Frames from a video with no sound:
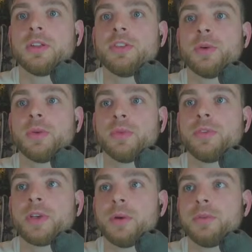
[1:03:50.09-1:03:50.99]
doing a
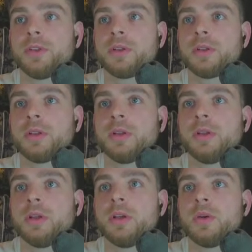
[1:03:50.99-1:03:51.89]
roof coating
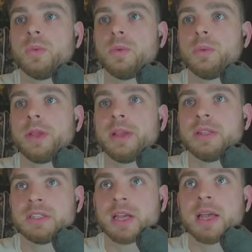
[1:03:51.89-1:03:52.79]
would be
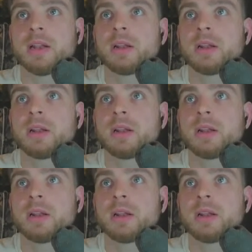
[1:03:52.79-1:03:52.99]
insane.